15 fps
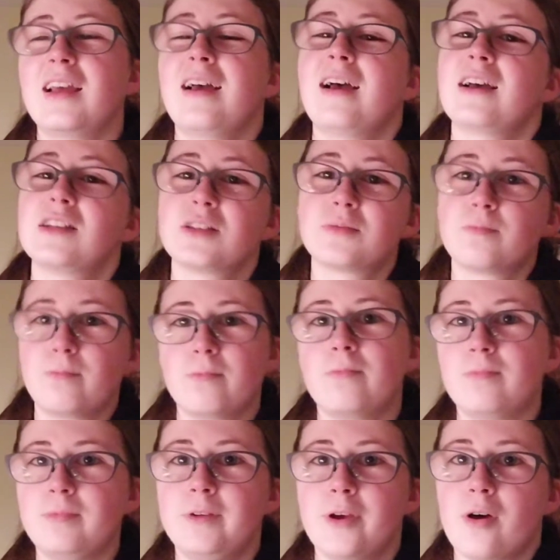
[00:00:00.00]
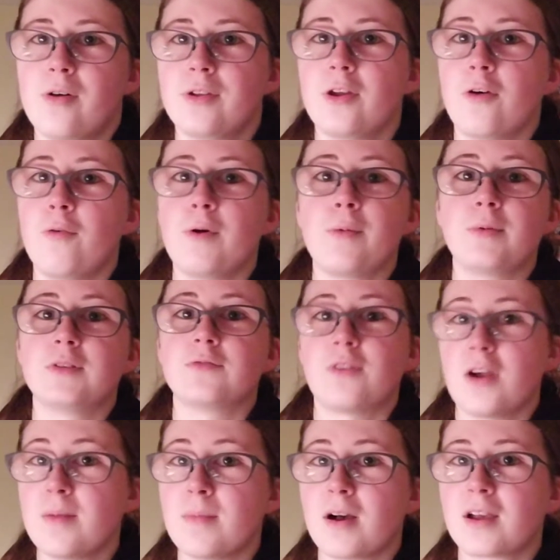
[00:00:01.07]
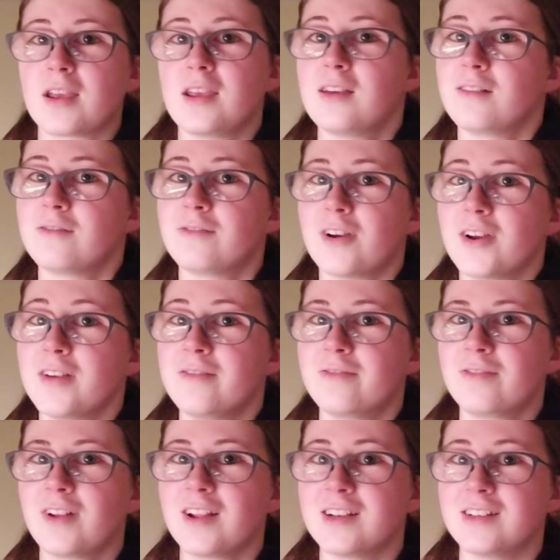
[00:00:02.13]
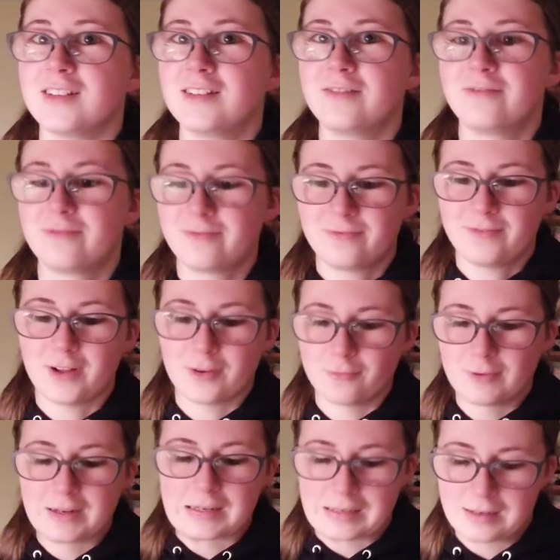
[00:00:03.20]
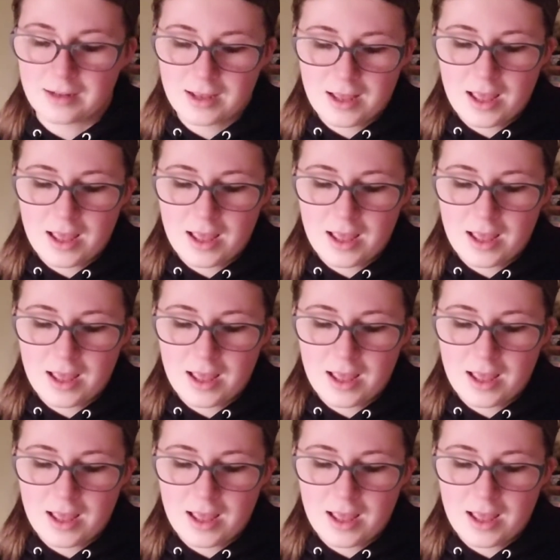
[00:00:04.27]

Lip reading: as you all know, it was very mucky and very flood-ridden.